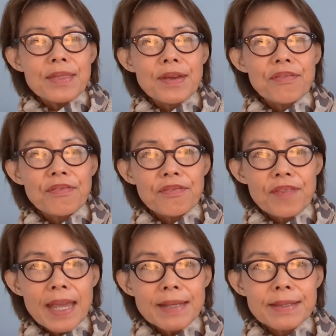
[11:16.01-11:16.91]
their
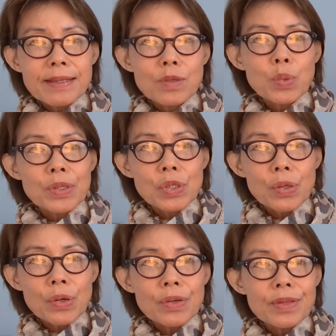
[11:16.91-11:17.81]
faces were
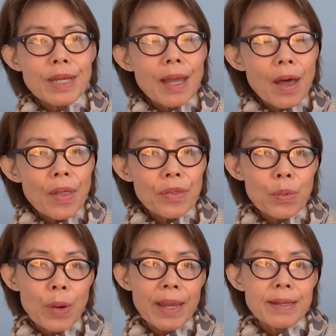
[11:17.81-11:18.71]
turned the other
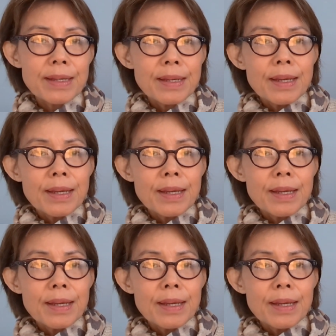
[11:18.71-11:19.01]
way